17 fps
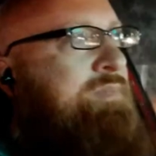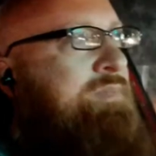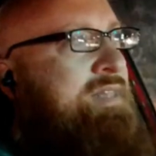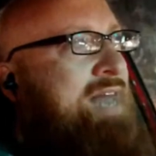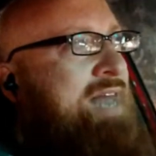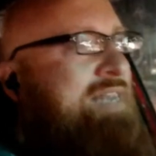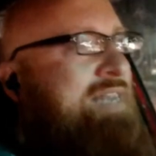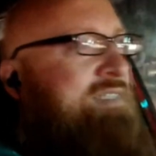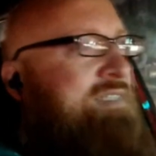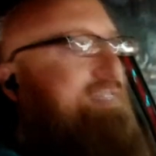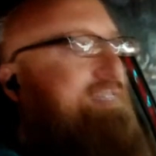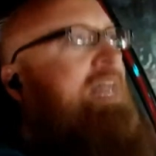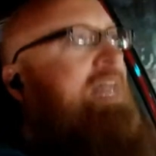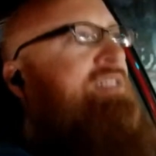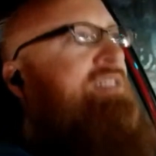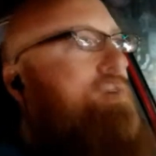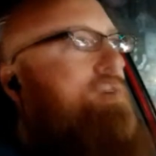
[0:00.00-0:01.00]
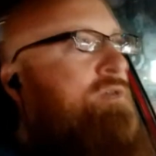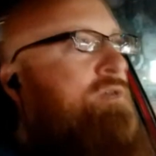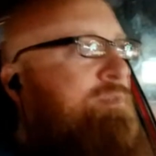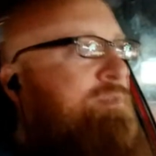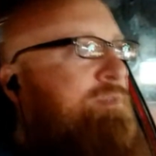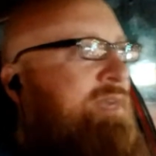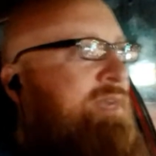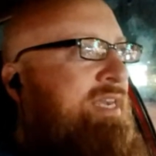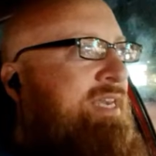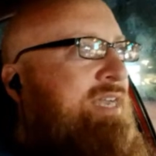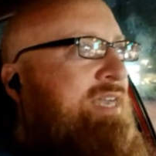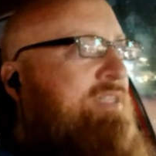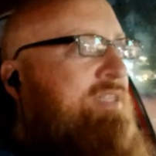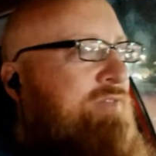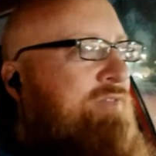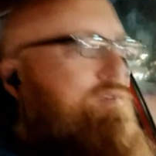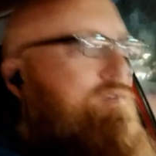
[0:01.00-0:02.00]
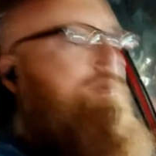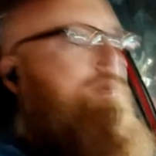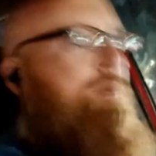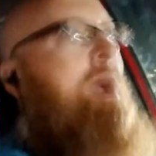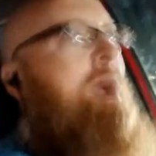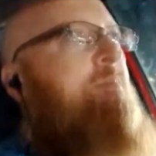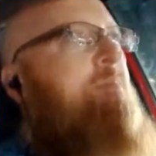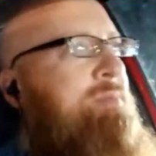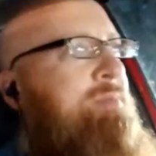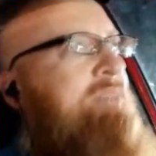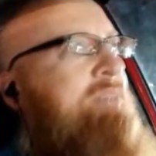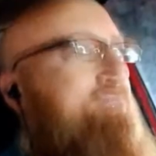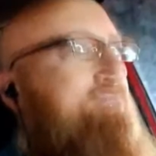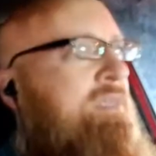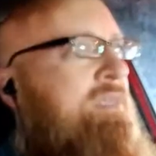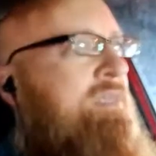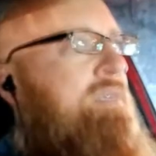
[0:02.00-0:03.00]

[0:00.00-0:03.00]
That's the ultimate gig delivery problem is